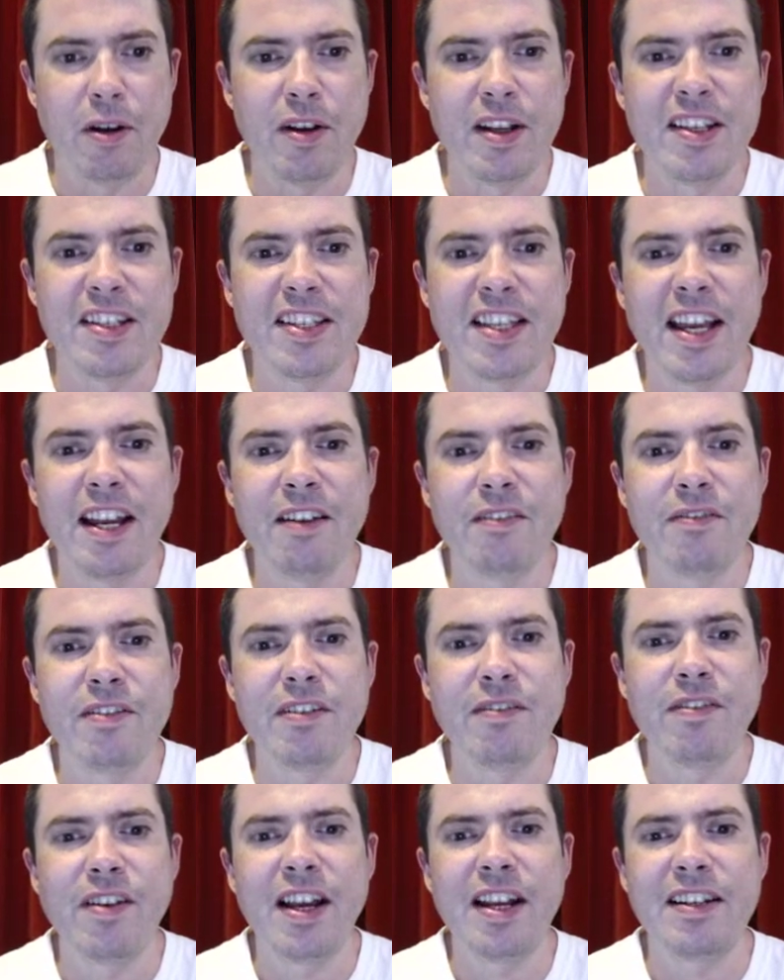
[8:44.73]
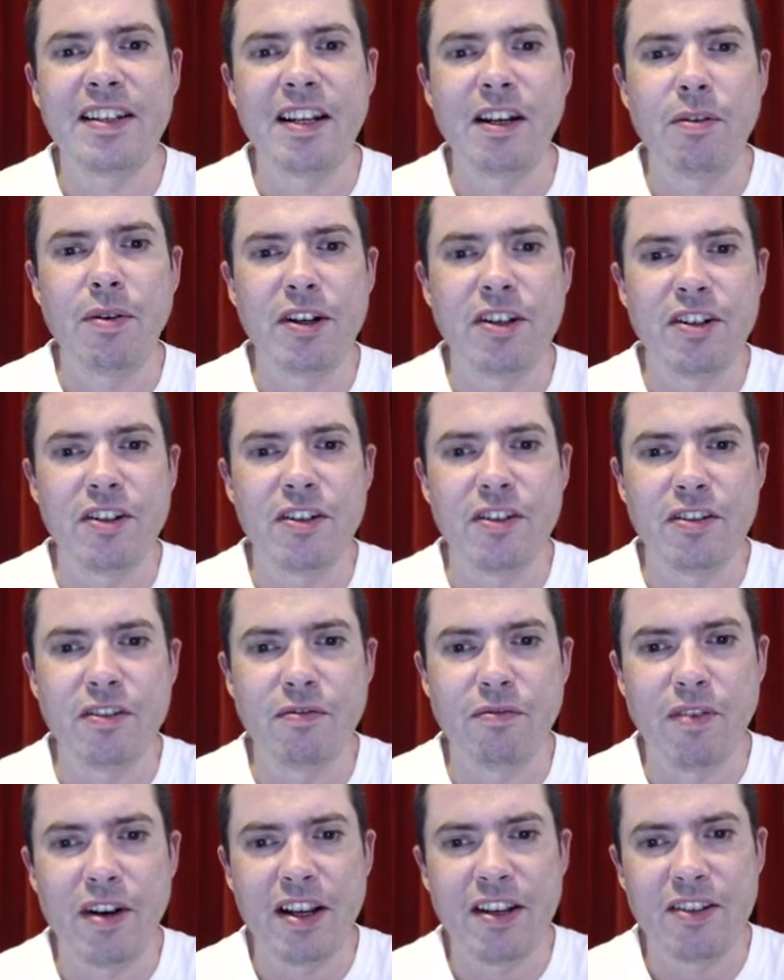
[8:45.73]
Instead of deflecting questions of
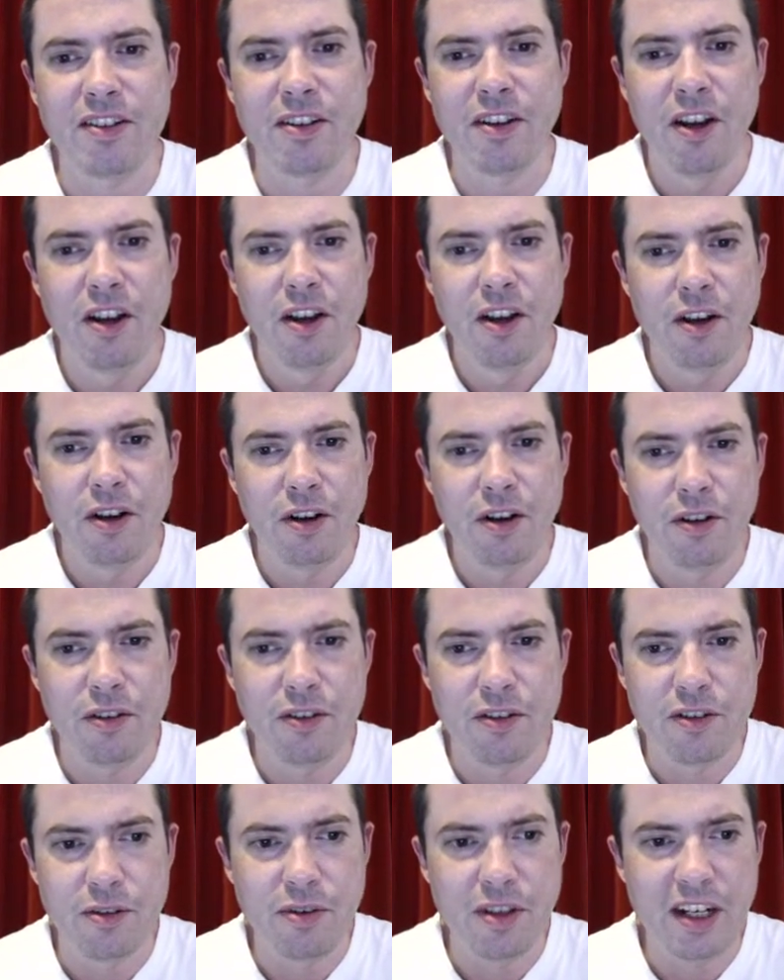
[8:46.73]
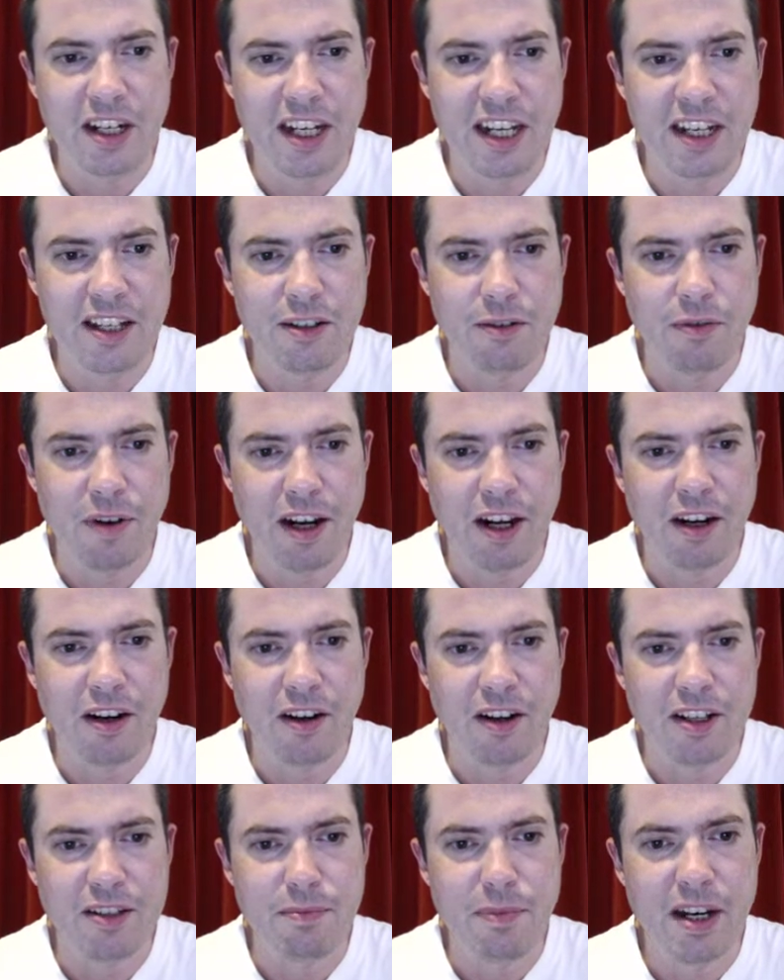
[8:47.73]
race onto the need to
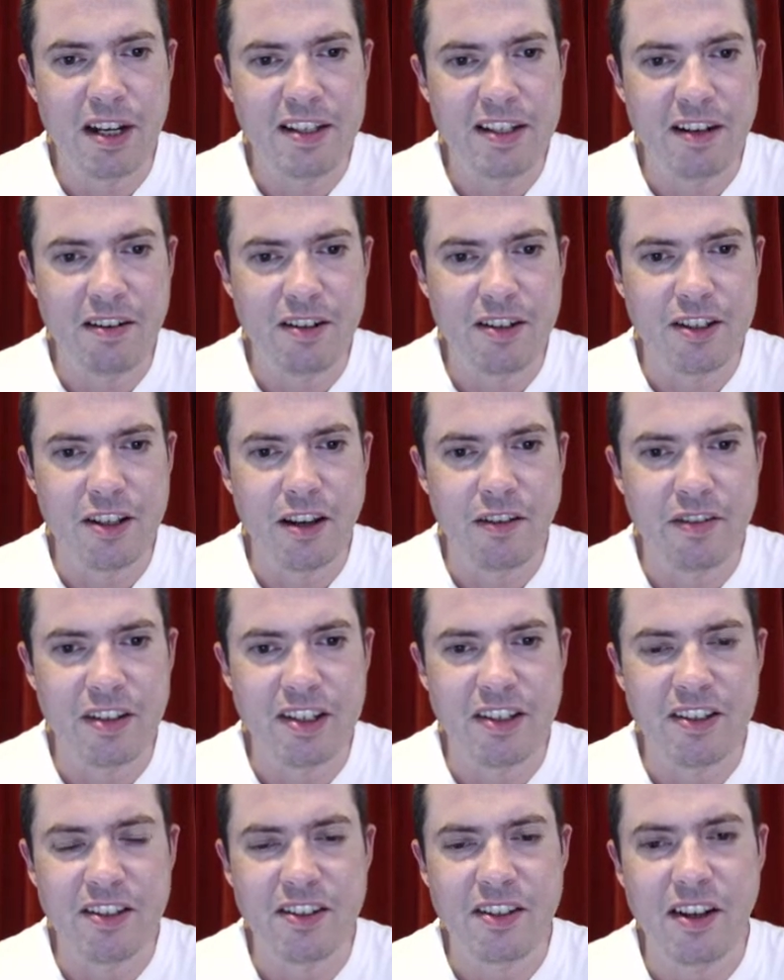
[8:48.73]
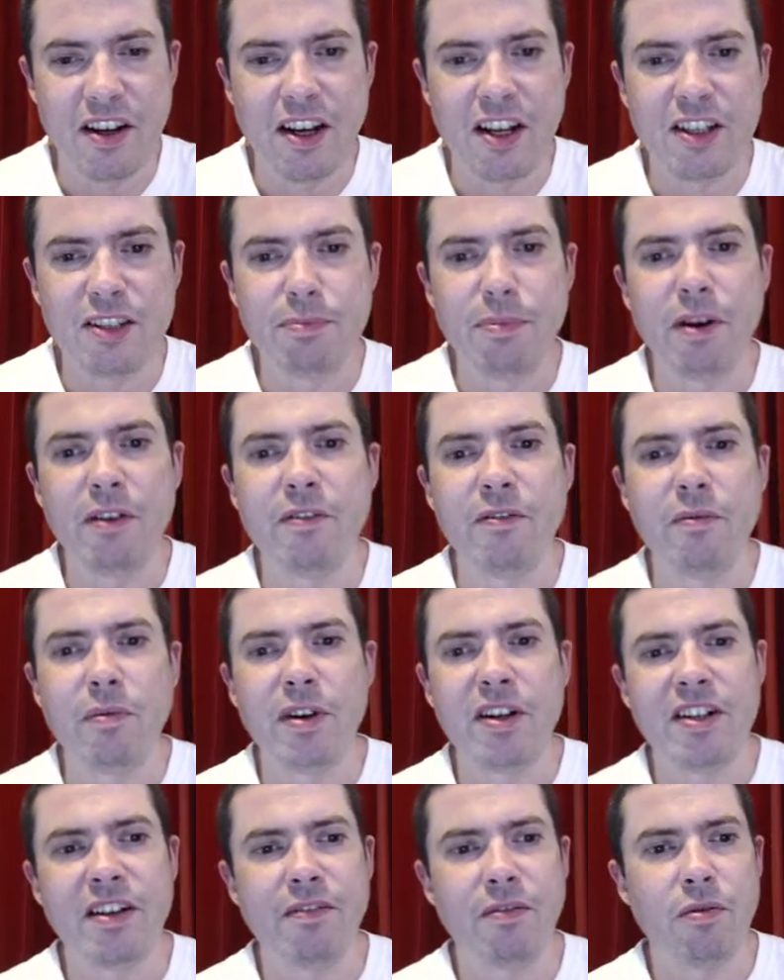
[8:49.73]
recognise military service and science, both of
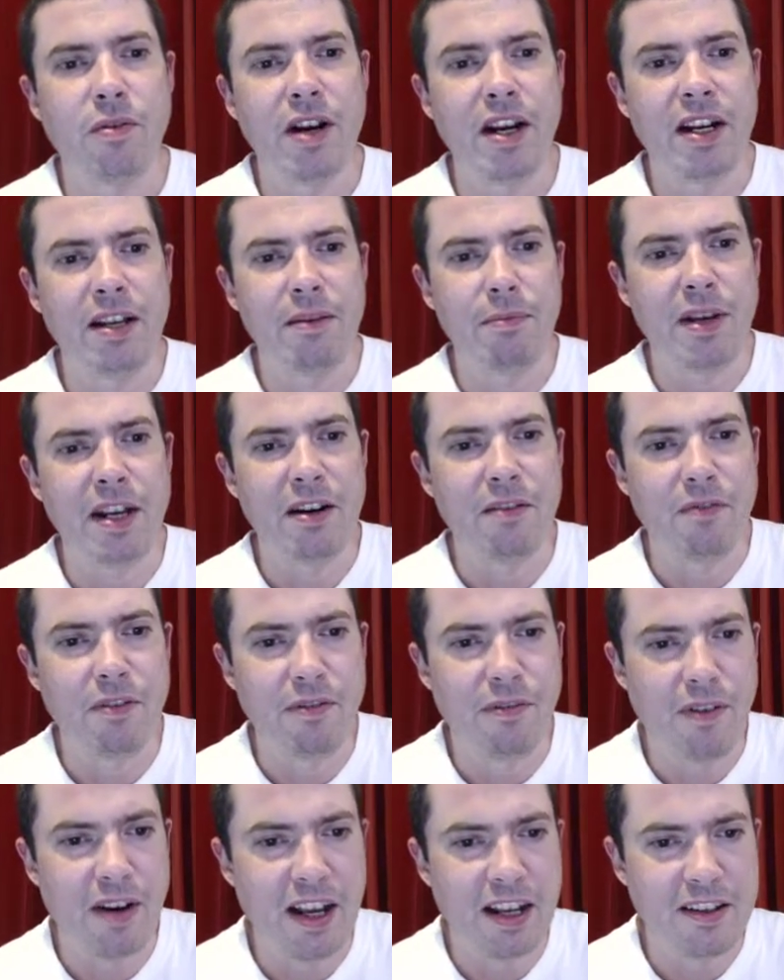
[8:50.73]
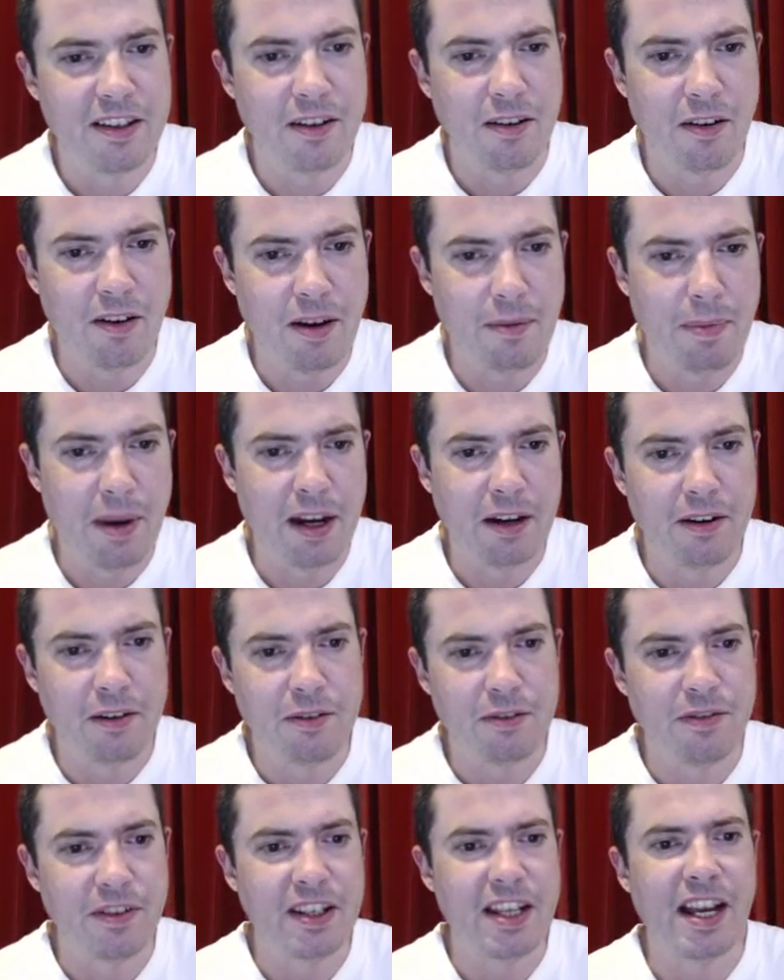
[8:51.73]
which have already been reflected on our
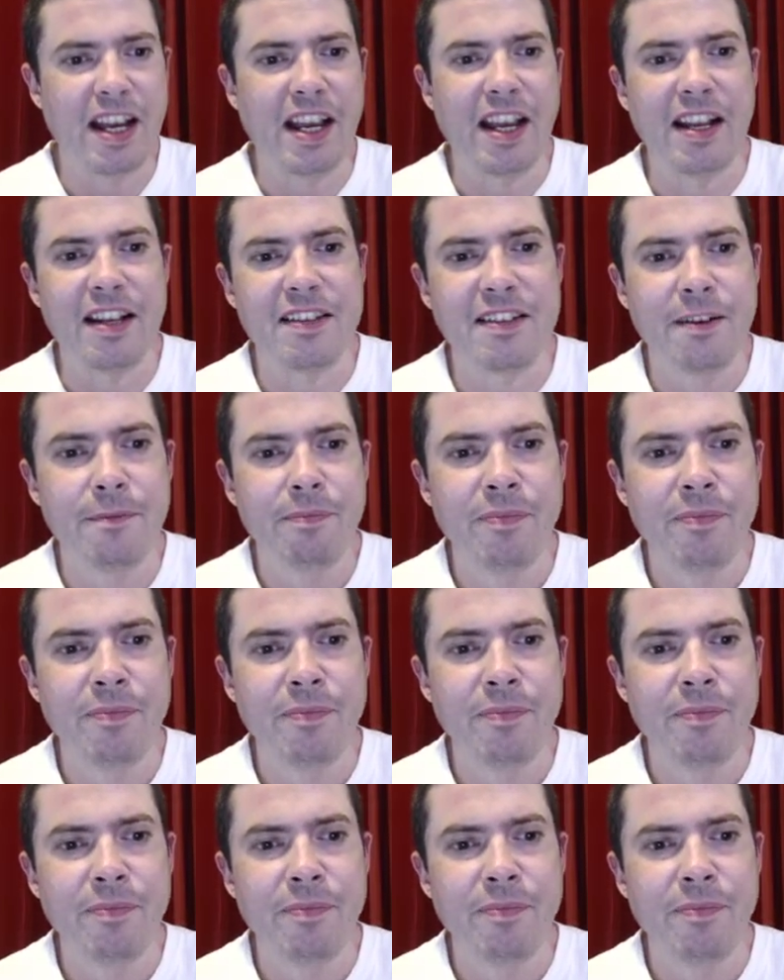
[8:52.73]
banknotes for decades.